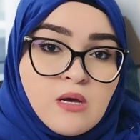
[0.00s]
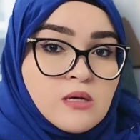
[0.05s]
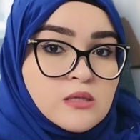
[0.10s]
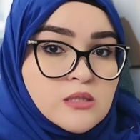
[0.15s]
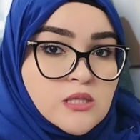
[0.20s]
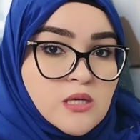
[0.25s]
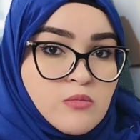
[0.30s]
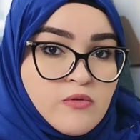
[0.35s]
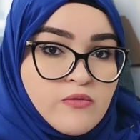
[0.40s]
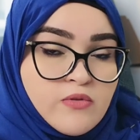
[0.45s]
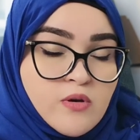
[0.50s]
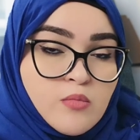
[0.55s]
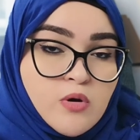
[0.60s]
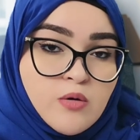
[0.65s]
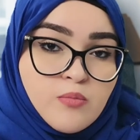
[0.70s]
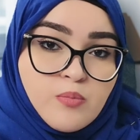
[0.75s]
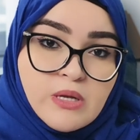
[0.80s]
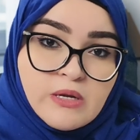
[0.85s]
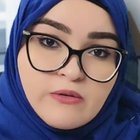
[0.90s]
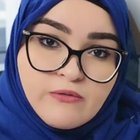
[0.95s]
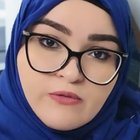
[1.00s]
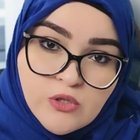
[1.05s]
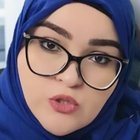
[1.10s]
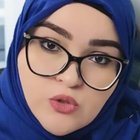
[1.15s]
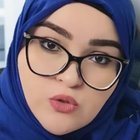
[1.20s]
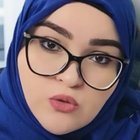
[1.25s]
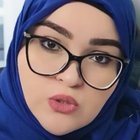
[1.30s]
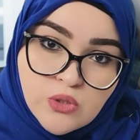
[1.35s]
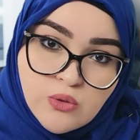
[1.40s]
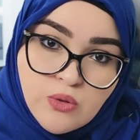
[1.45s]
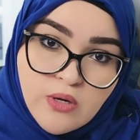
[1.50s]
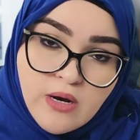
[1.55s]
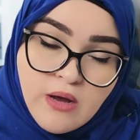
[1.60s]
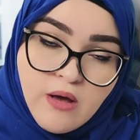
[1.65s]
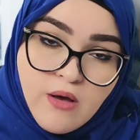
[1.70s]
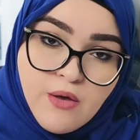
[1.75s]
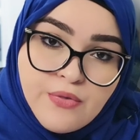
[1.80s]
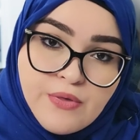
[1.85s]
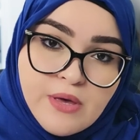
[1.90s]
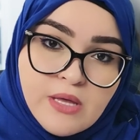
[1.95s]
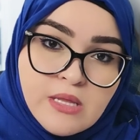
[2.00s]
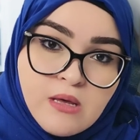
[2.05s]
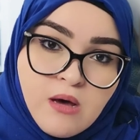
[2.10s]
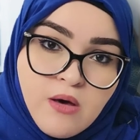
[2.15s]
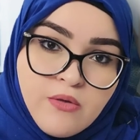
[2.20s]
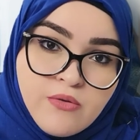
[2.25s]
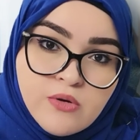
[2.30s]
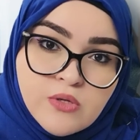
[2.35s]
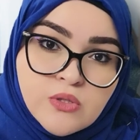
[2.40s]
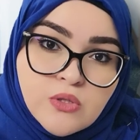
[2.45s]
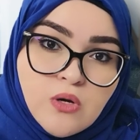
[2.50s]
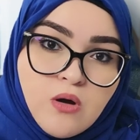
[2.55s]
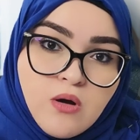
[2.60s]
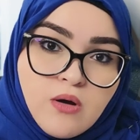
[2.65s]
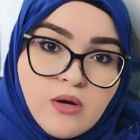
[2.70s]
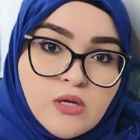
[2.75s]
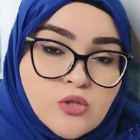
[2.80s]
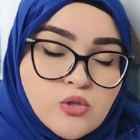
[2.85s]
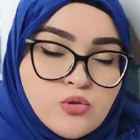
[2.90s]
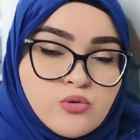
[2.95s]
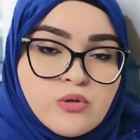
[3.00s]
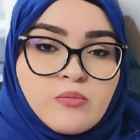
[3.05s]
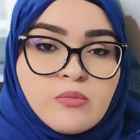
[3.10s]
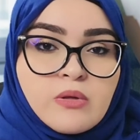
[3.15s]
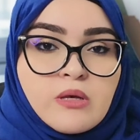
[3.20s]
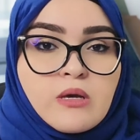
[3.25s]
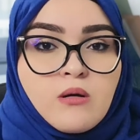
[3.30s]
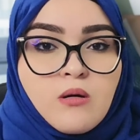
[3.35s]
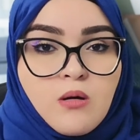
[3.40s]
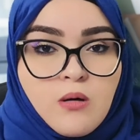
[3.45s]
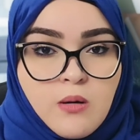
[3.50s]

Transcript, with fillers: Some of them are beneficial to our health and others are extremely